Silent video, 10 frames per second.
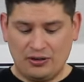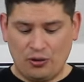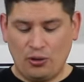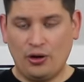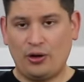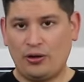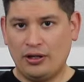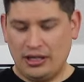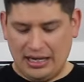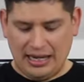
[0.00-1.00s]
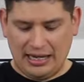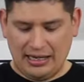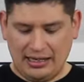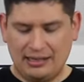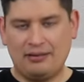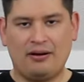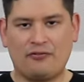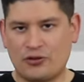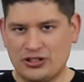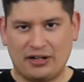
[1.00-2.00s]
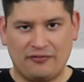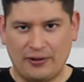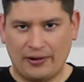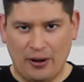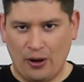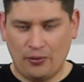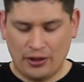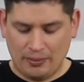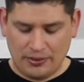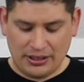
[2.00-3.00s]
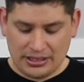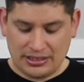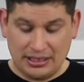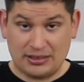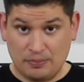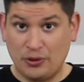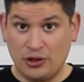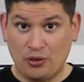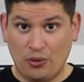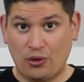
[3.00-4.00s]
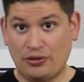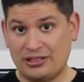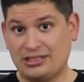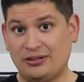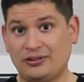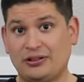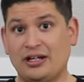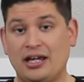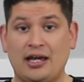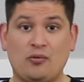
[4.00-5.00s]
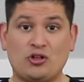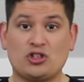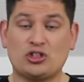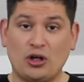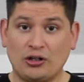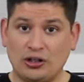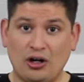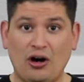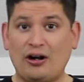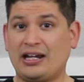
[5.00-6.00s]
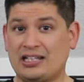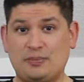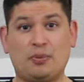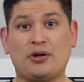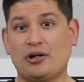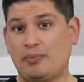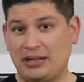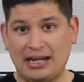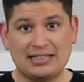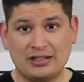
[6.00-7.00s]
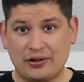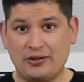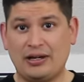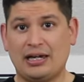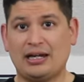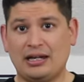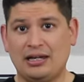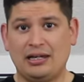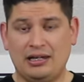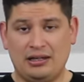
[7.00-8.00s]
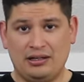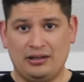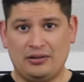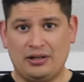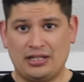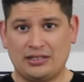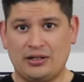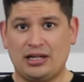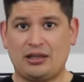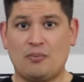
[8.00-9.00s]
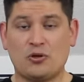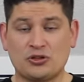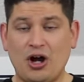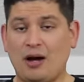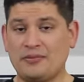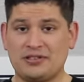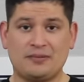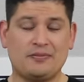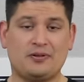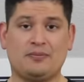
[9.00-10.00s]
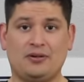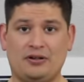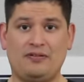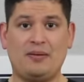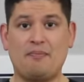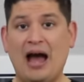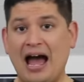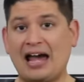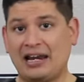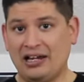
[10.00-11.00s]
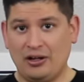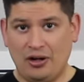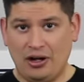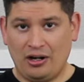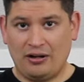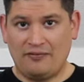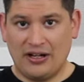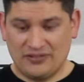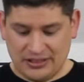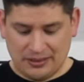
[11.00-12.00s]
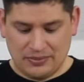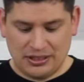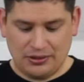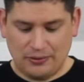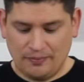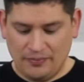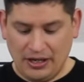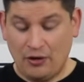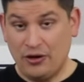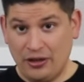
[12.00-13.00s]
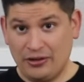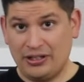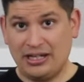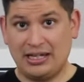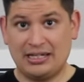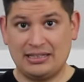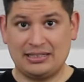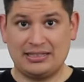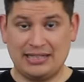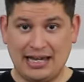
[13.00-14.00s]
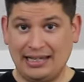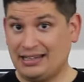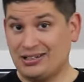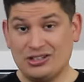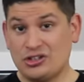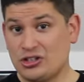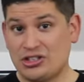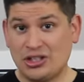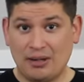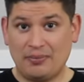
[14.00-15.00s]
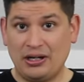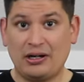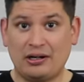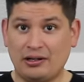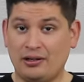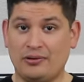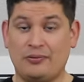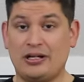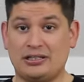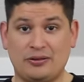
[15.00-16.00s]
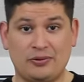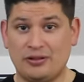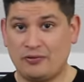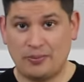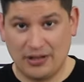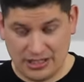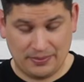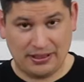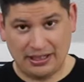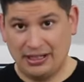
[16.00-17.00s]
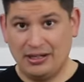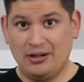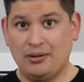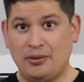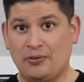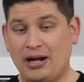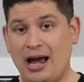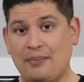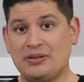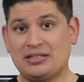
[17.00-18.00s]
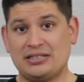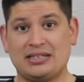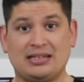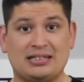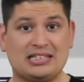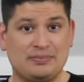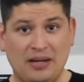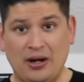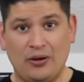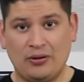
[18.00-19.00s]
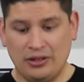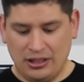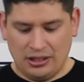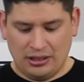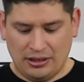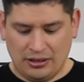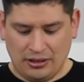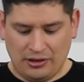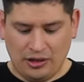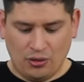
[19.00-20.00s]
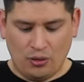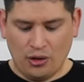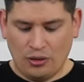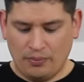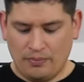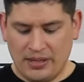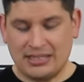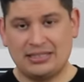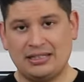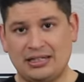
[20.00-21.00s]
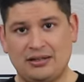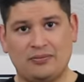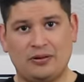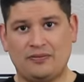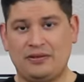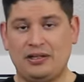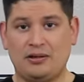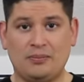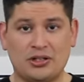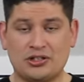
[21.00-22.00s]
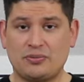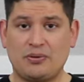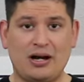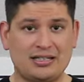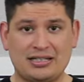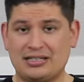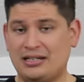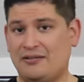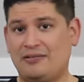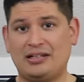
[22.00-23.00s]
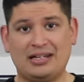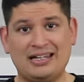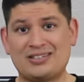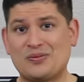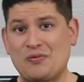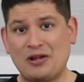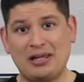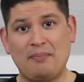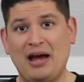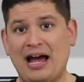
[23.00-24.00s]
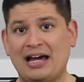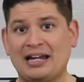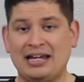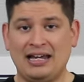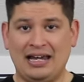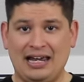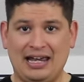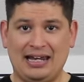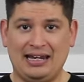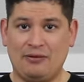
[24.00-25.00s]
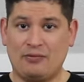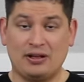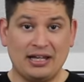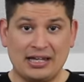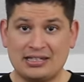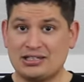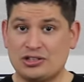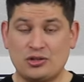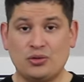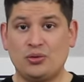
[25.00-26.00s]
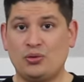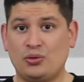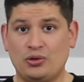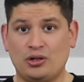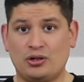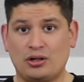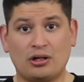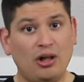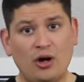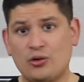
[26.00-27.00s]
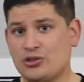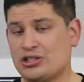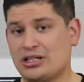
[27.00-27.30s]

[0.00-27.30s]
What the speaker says: oil. And of course, I can fill it all the way up, but it's putting oil in the cylinder. And when you start the car, it gets burned up, and that's how you get, you know, that's how you get the most common symptom of a bad valve stem seal. Now, another thing is that it doesn't just stop there. Otherwise, I wouldn't have replaced mine. But what happens is that the smell, the oil mixing in with the combustion process and everything, it's really bad, and it clings to your clothes.